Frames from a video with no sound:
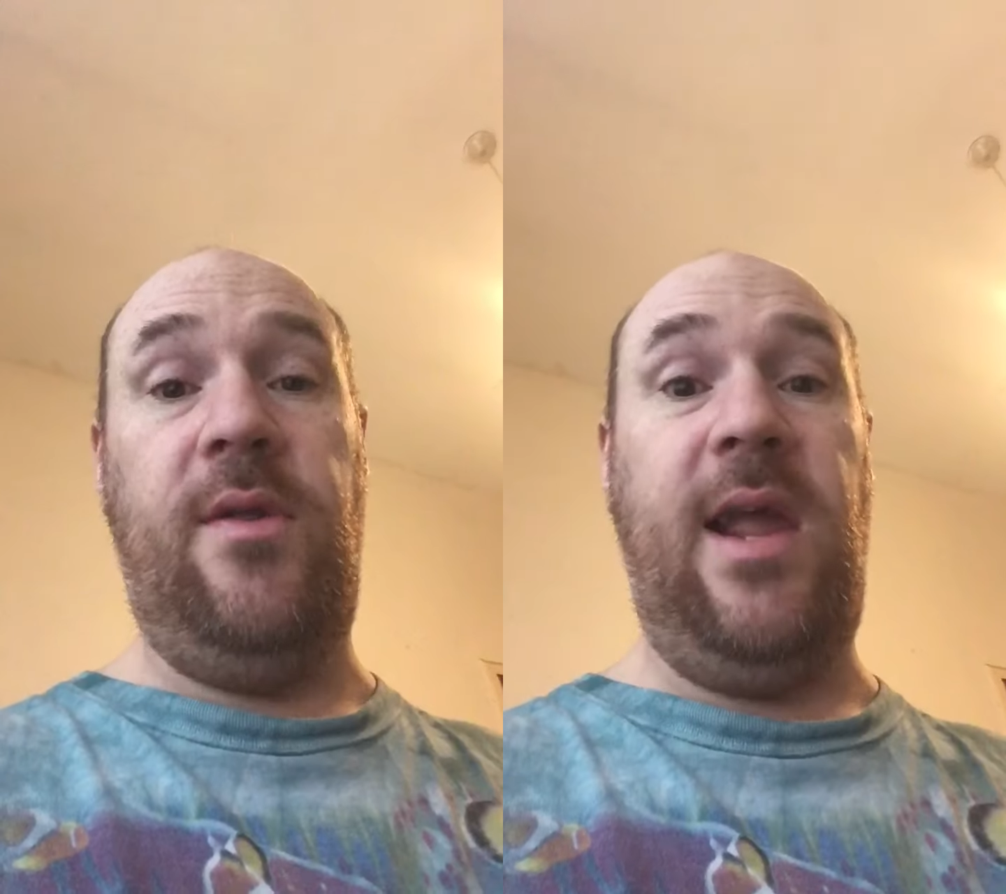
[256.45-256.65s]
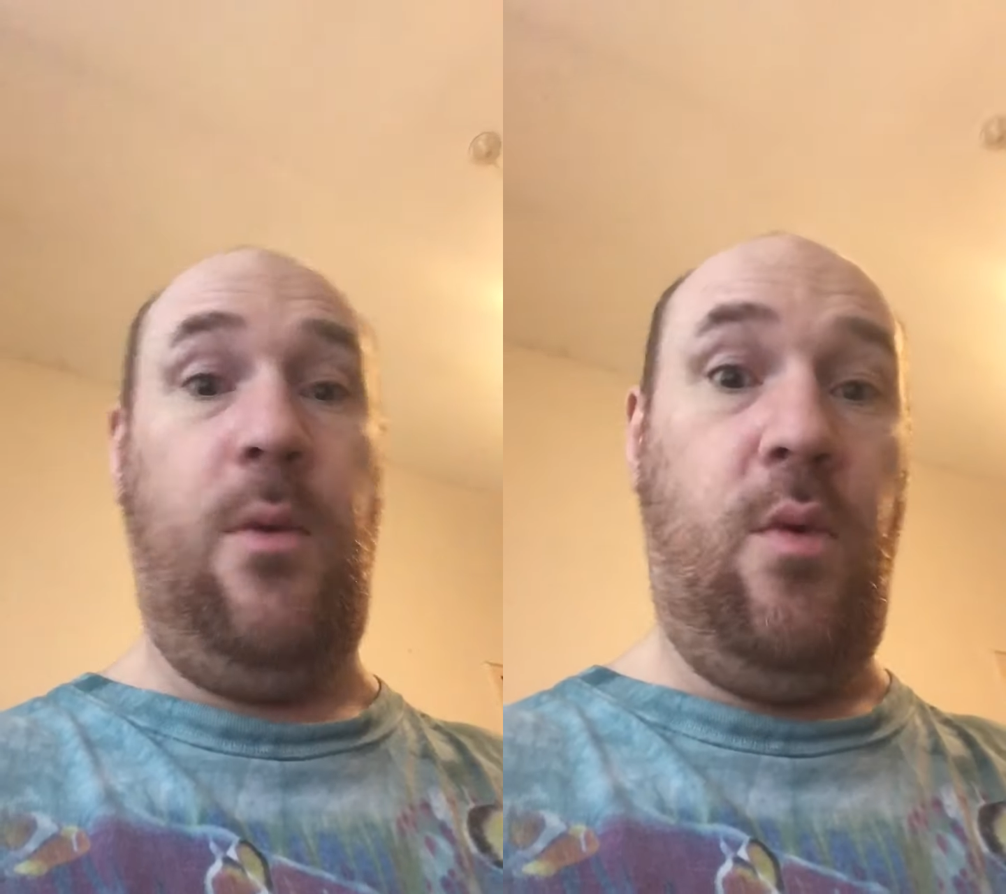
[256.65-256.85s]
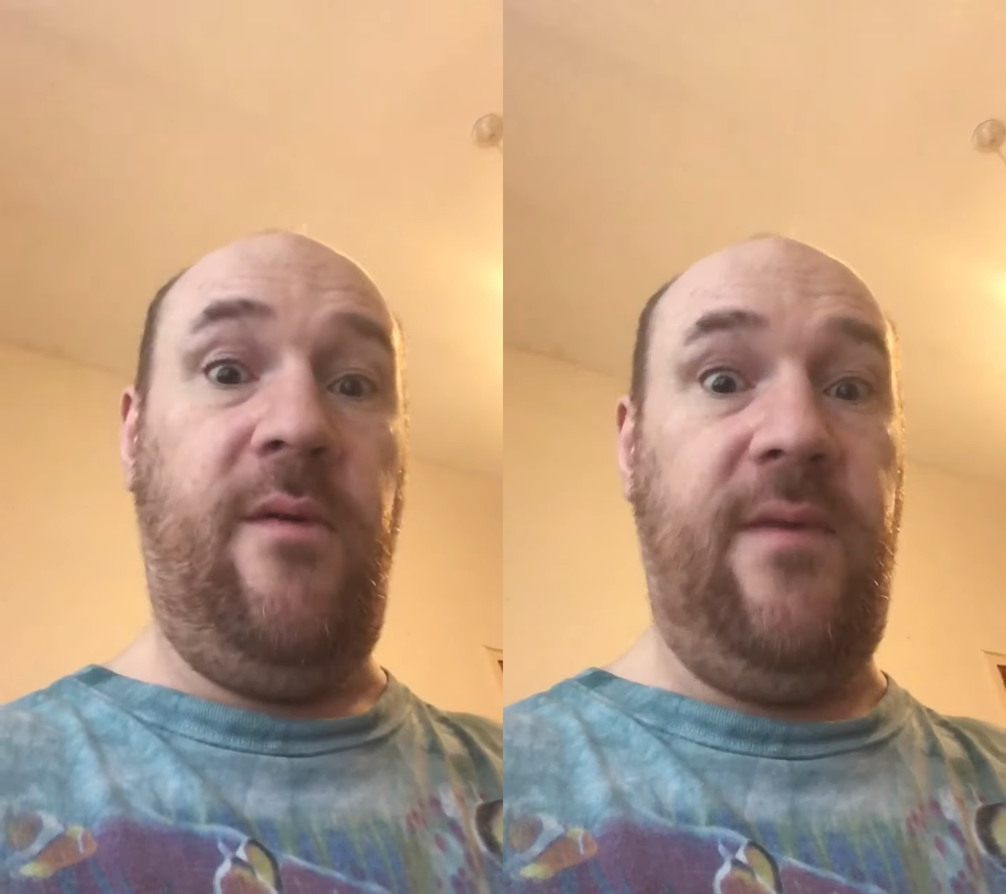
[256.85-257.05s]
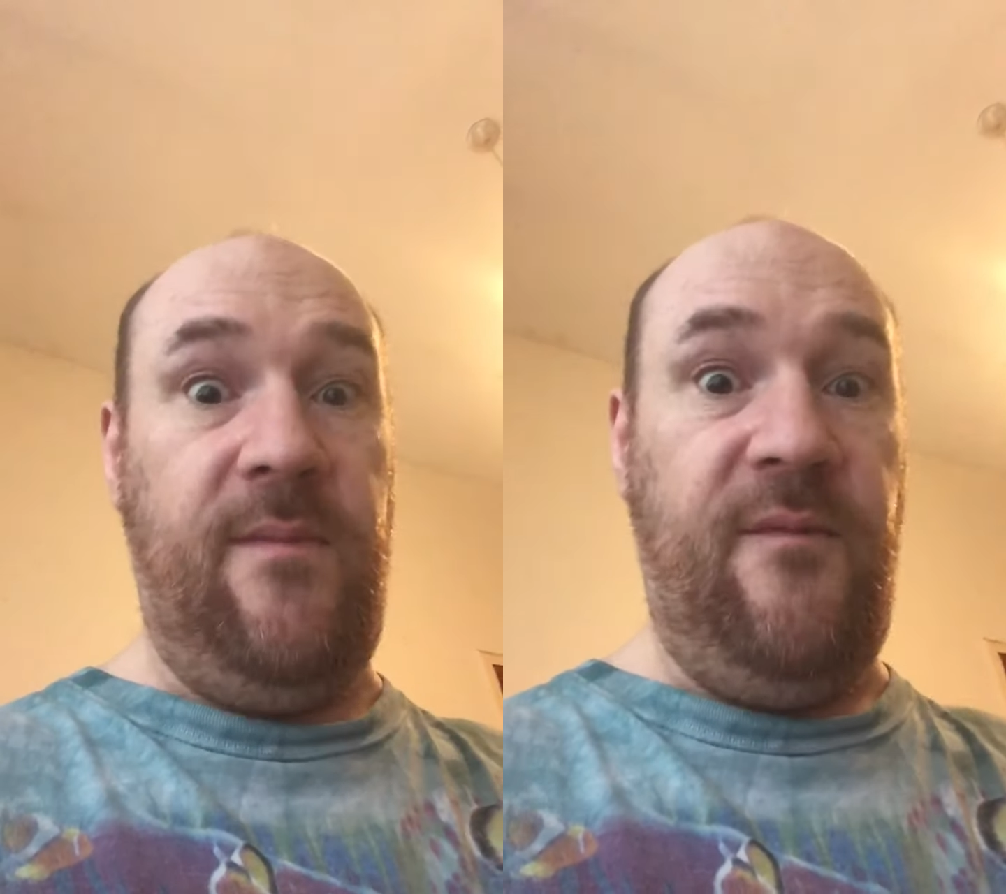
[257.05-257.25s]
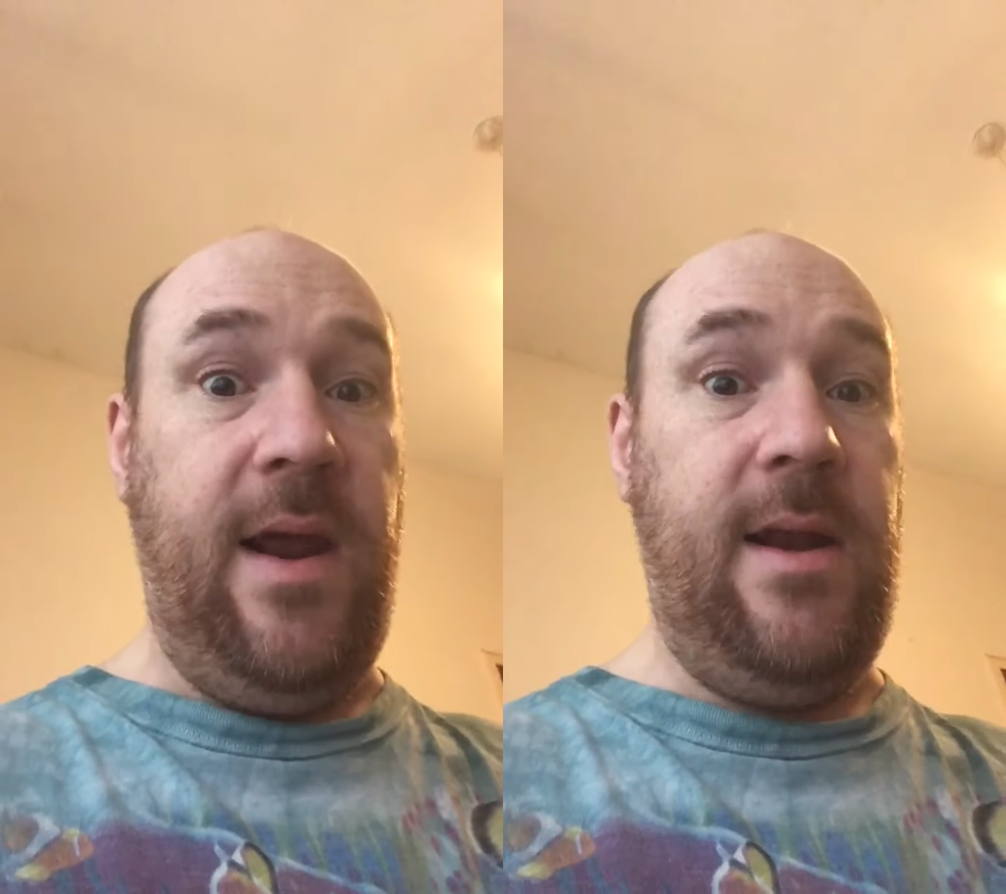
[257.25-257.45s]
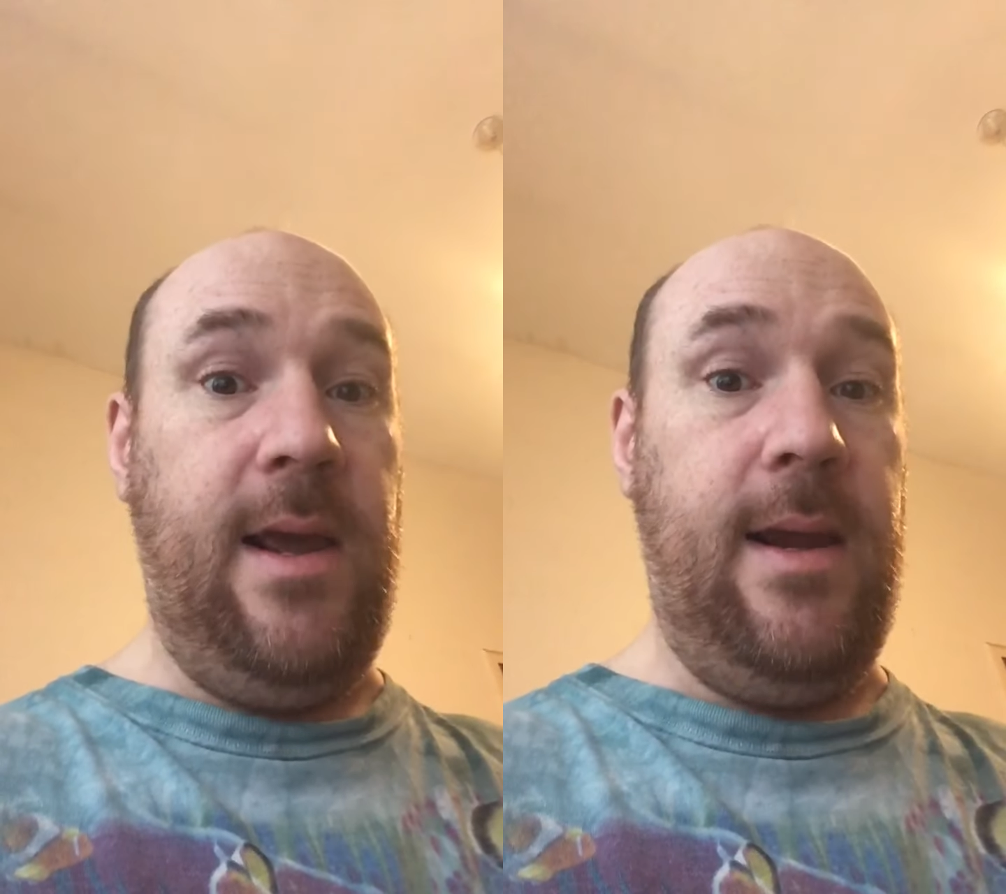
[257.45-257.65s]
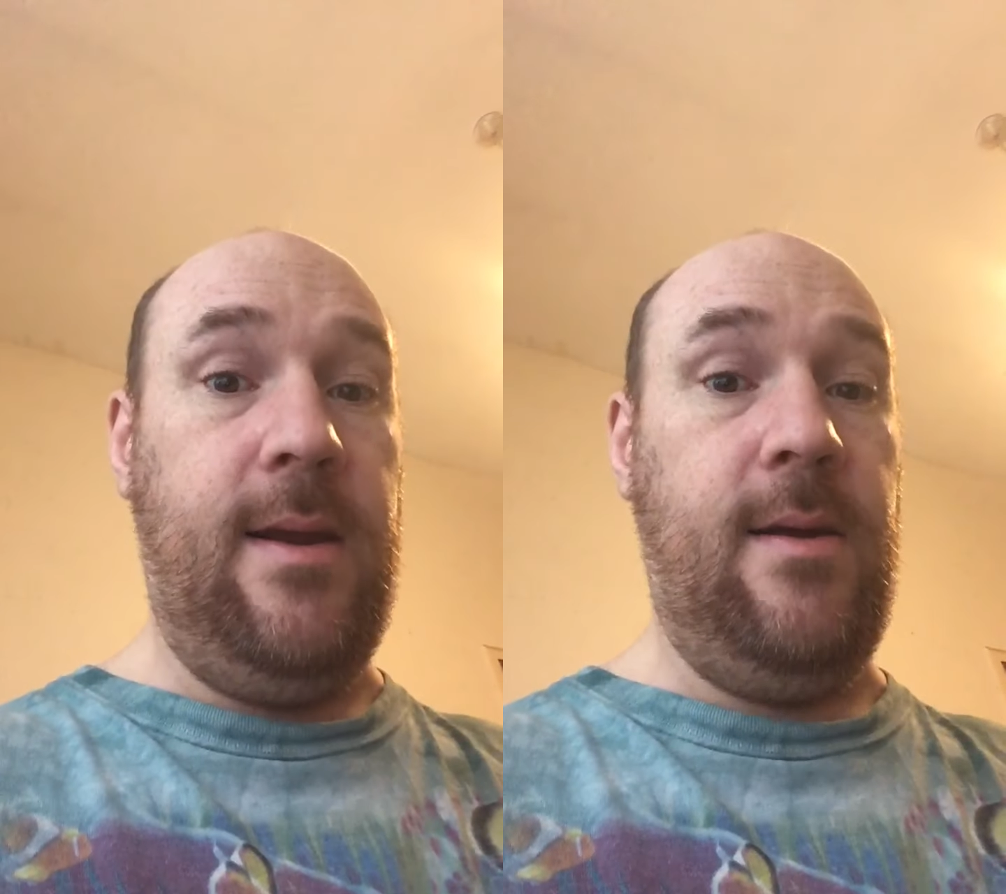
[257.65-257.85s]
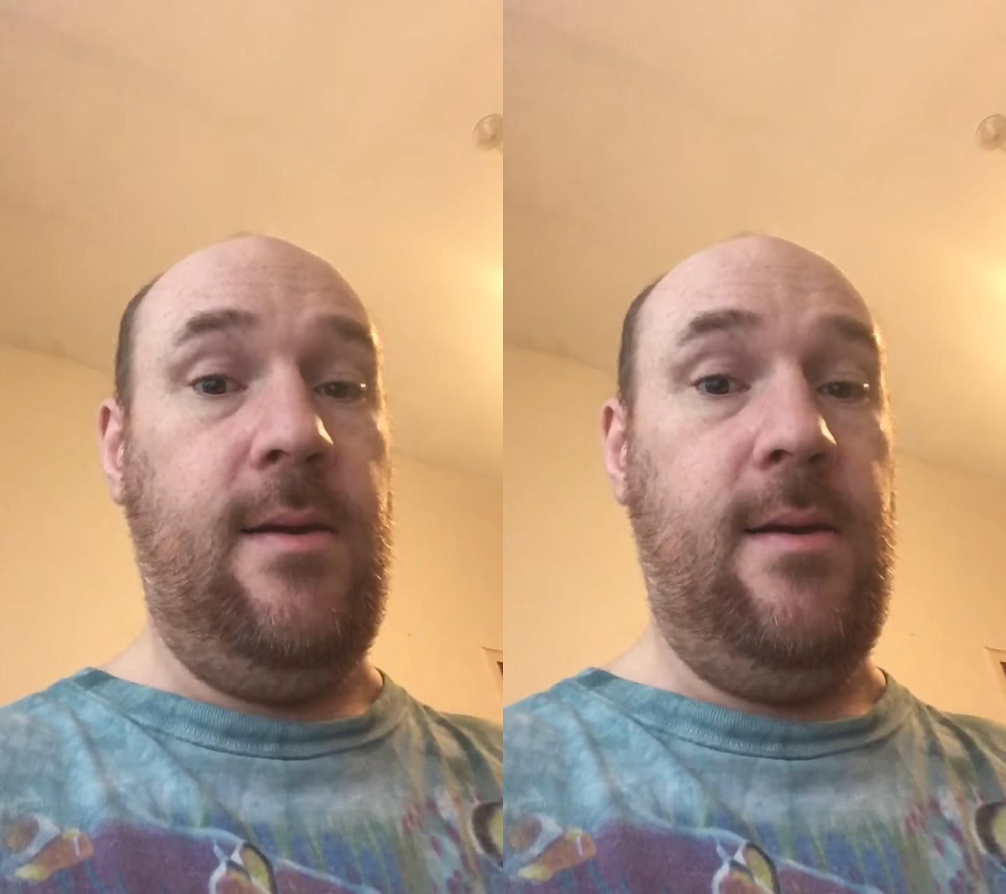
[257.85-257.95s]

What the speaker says: they would have invented